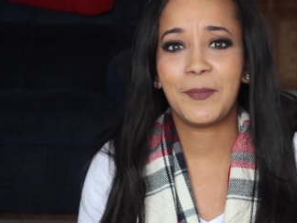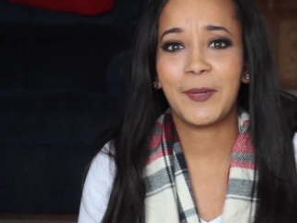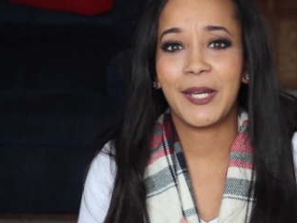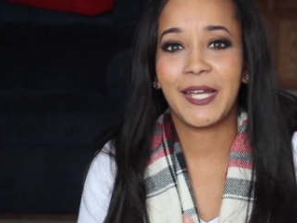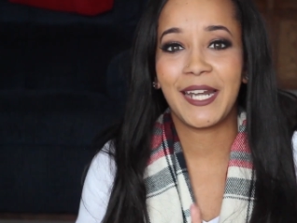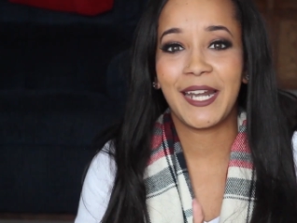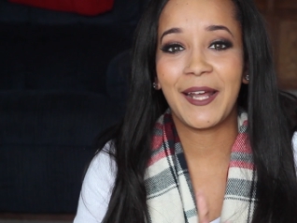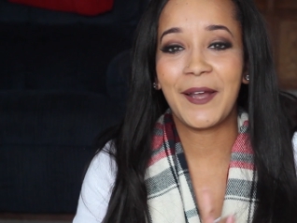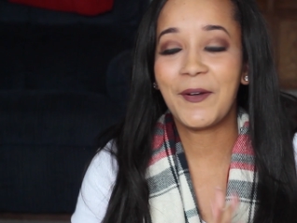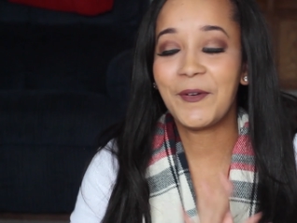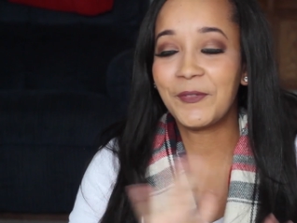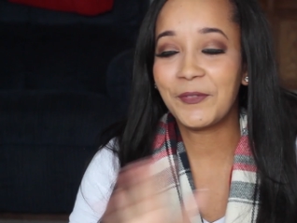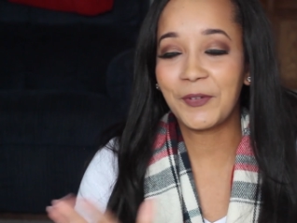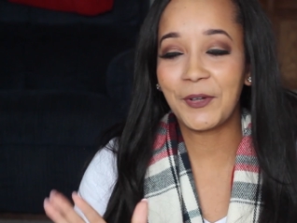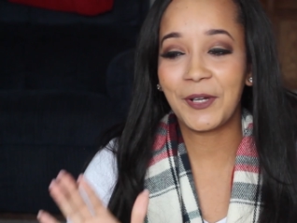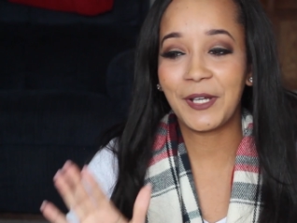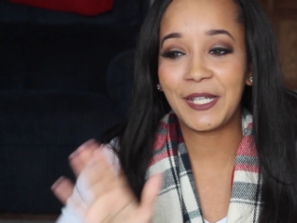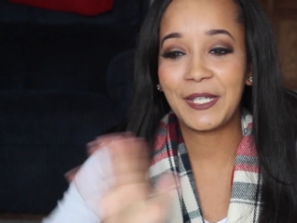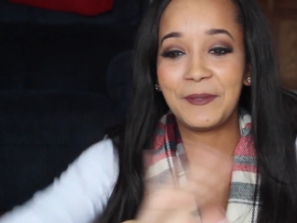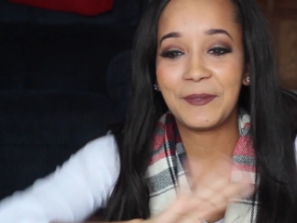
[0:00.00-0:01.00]
But
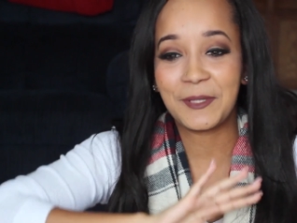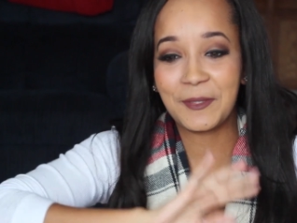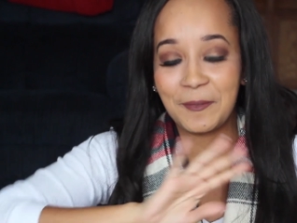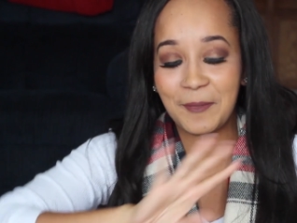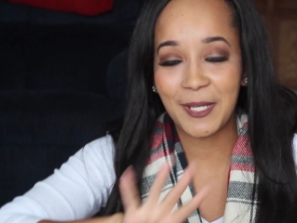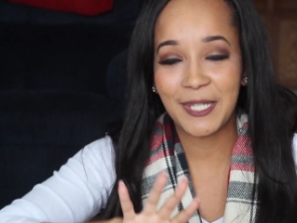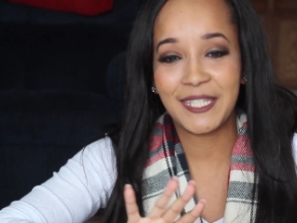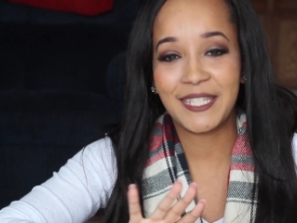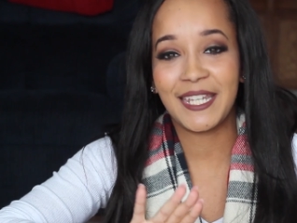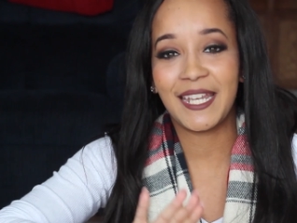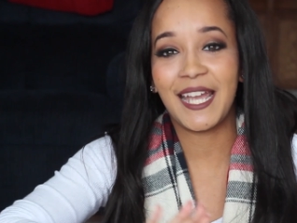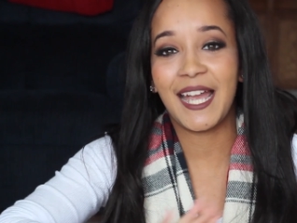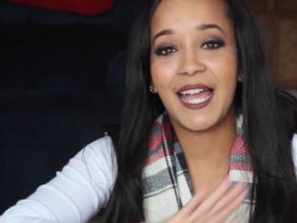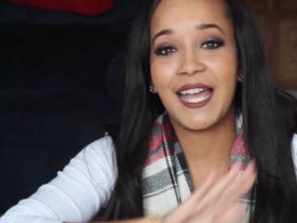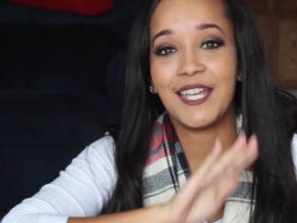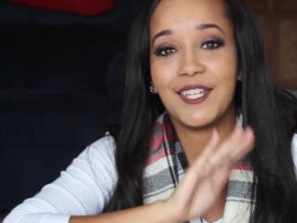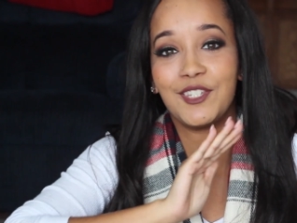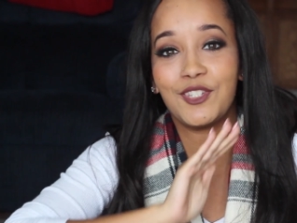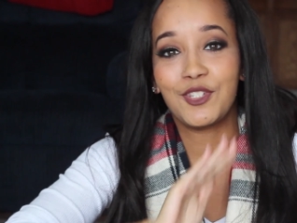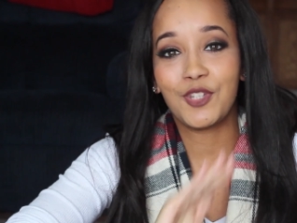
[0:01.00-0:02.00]
overall, he was an amazing
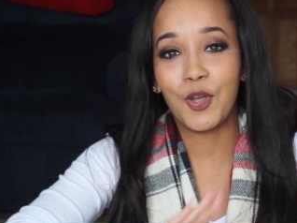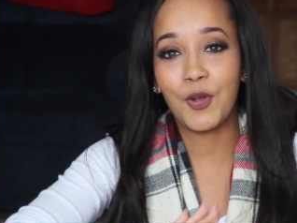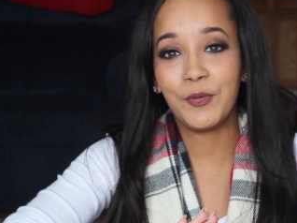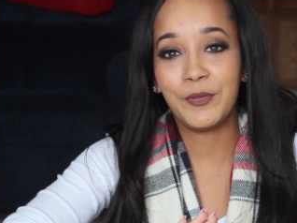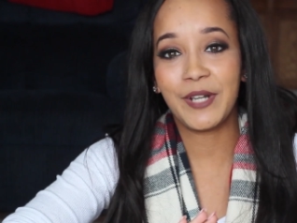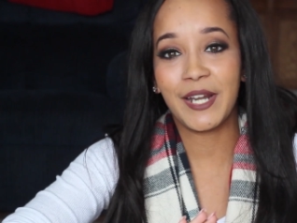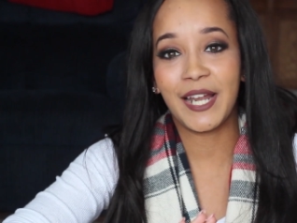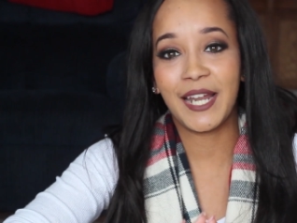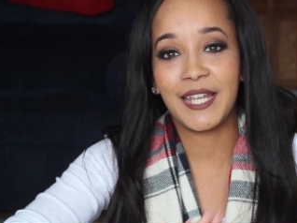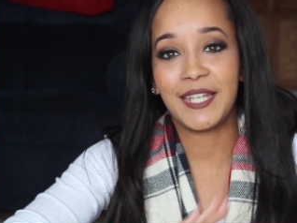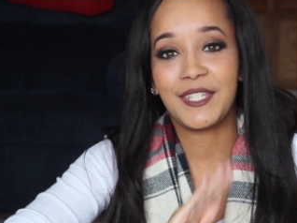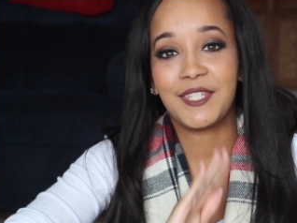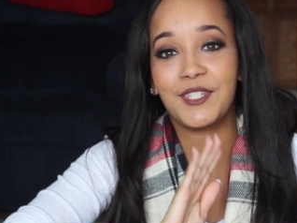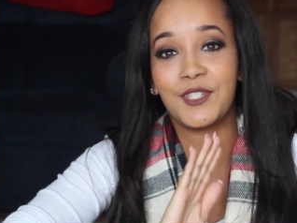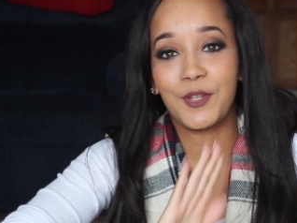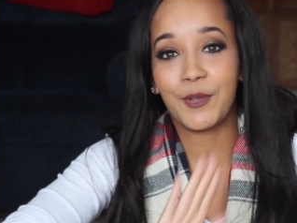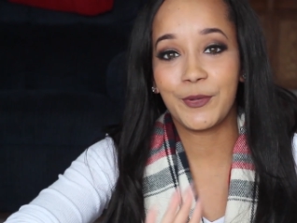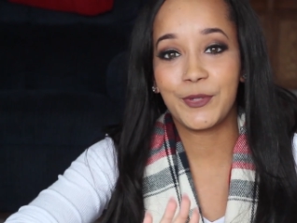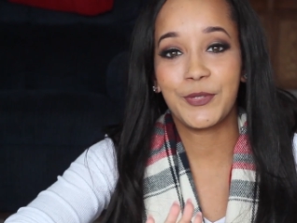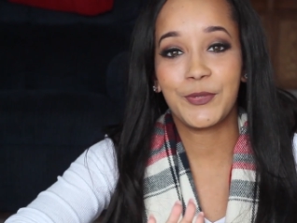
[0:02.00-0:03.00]
guy, so nice,
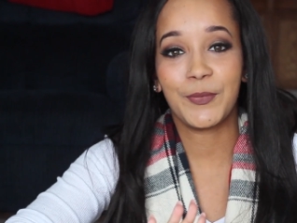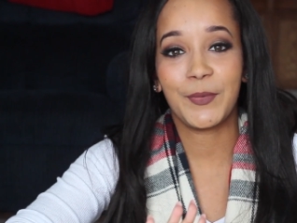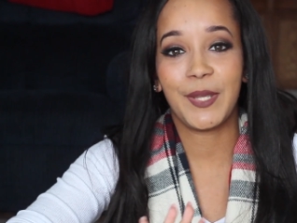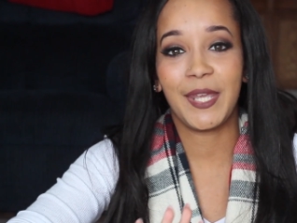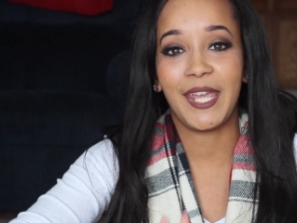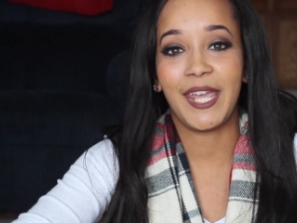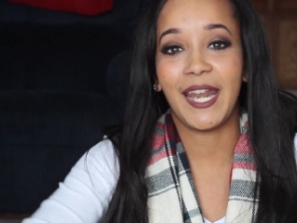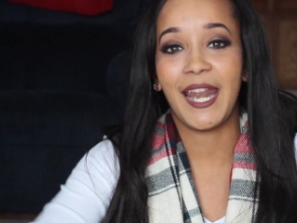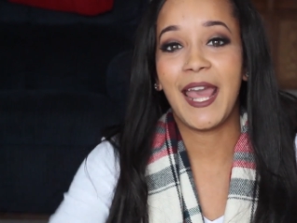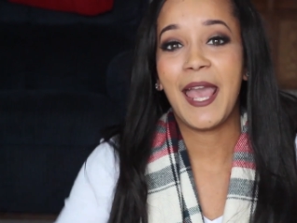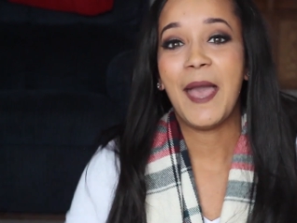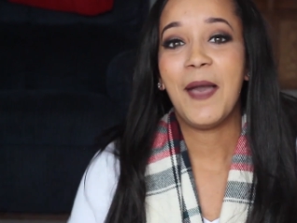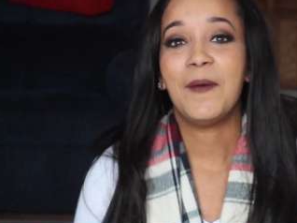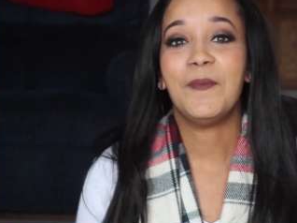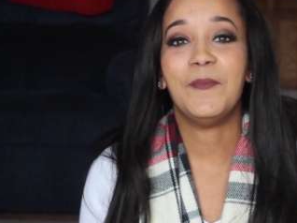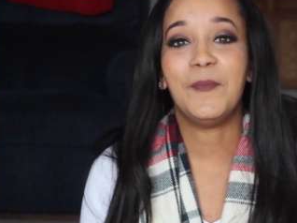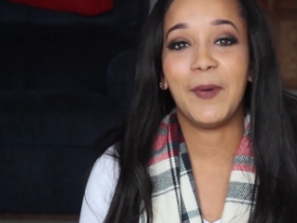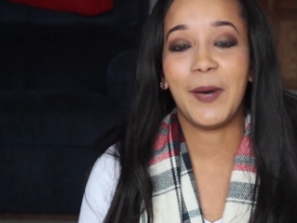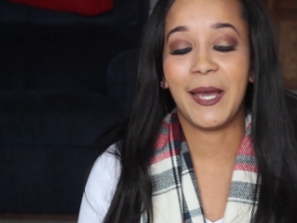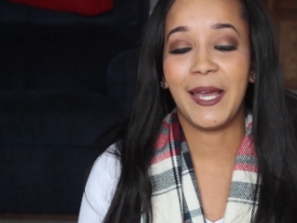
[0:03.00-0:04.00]
so sweet,
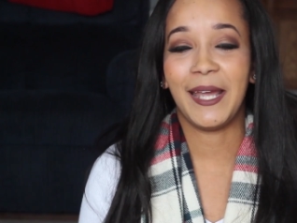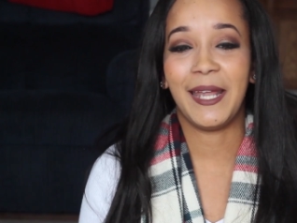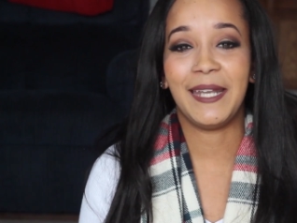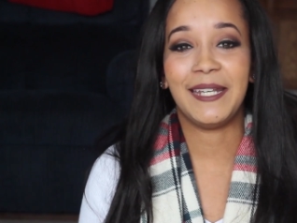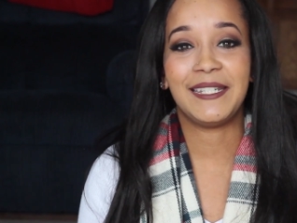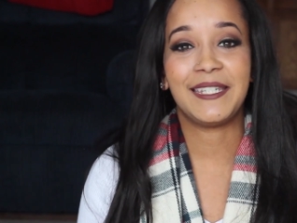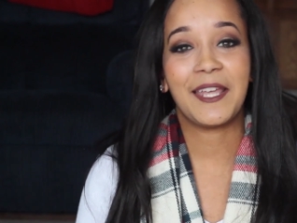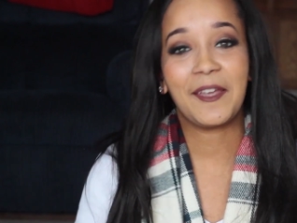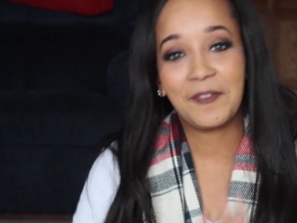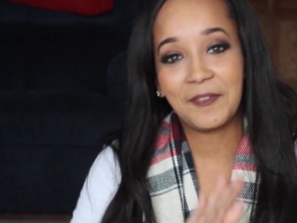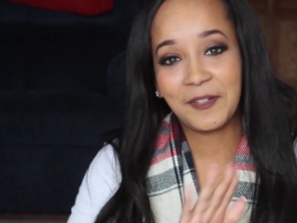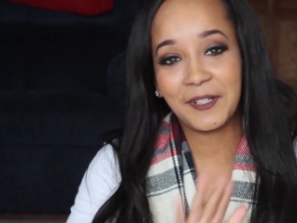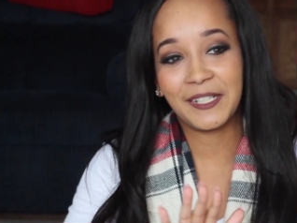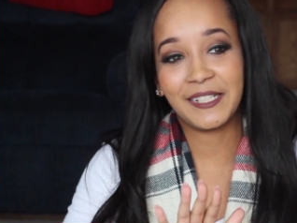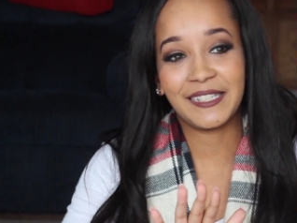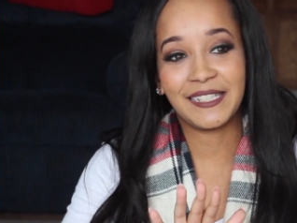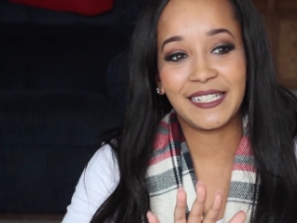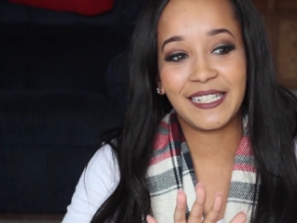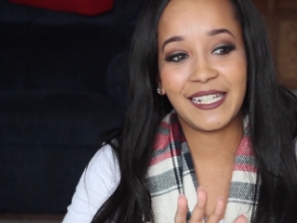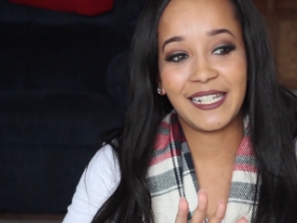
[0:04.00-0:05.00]
but
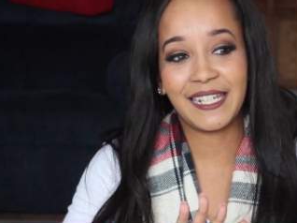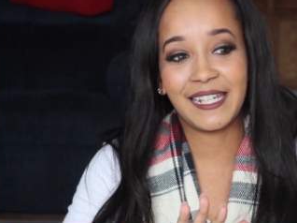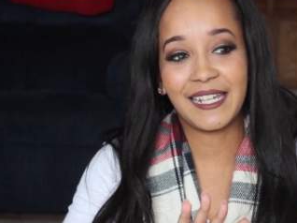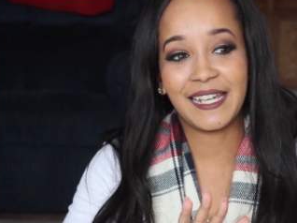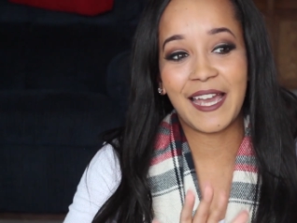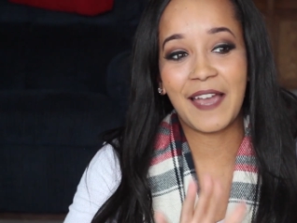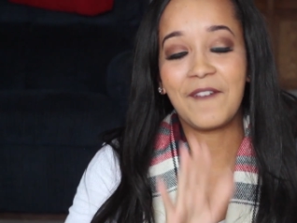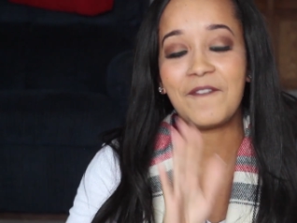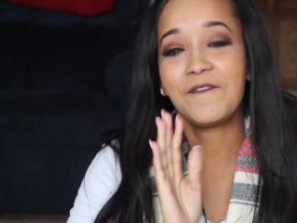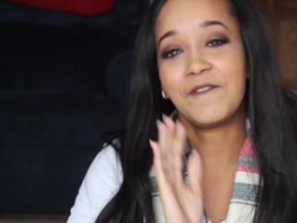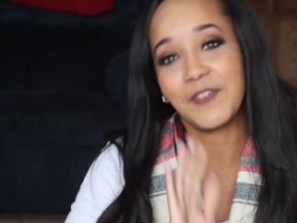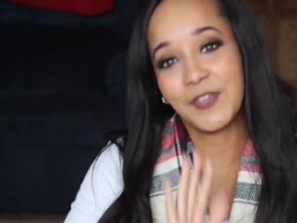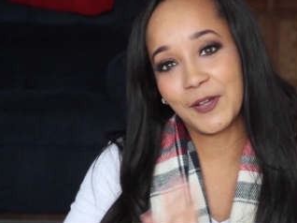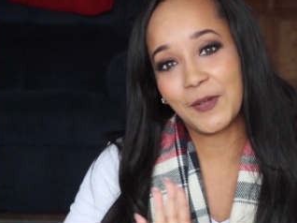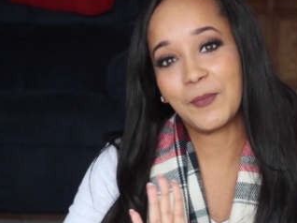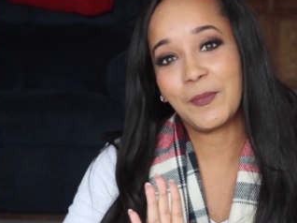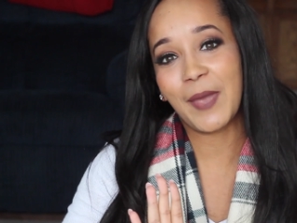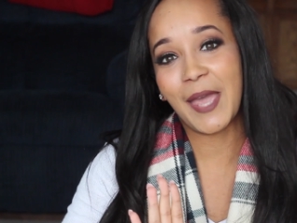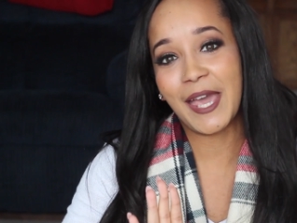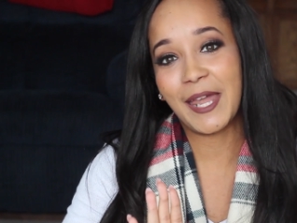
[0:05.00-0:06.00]
definitely
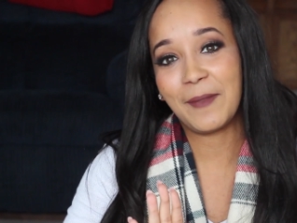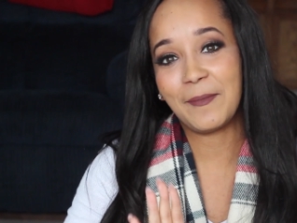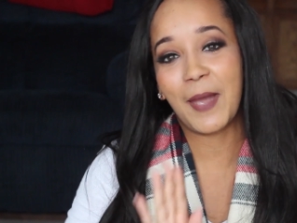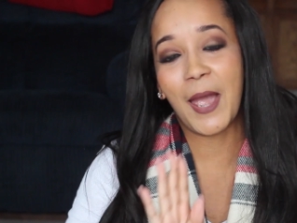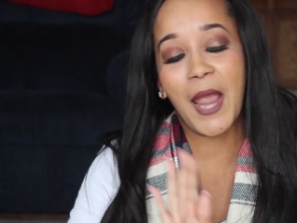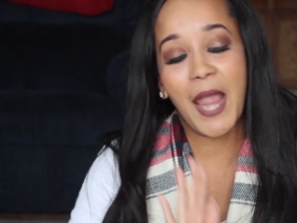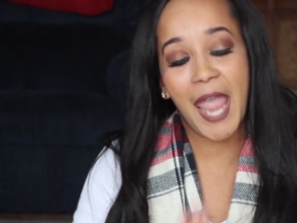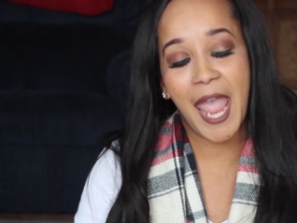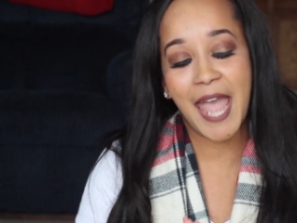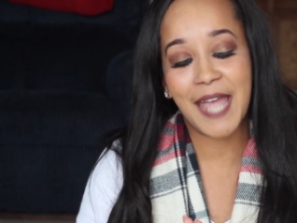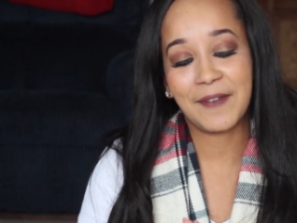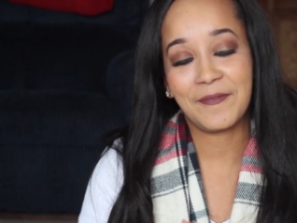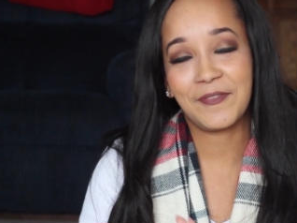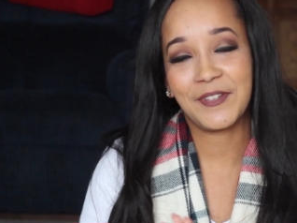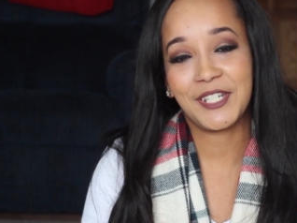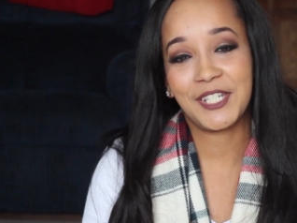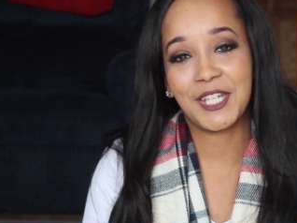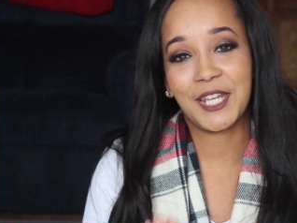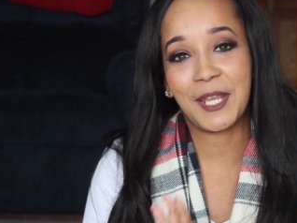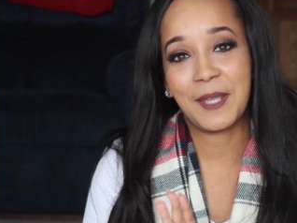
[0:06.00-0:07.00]
feel bad about
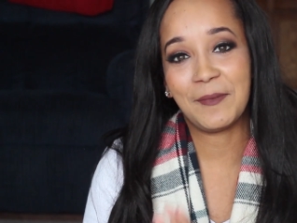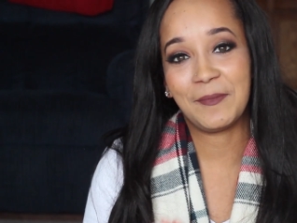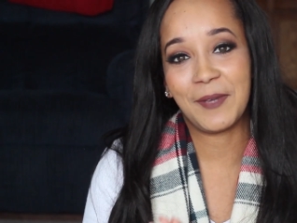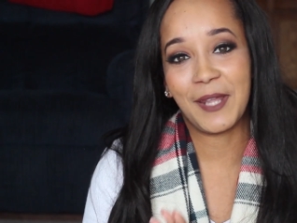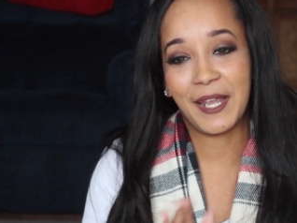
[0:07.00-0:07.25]
catfishing him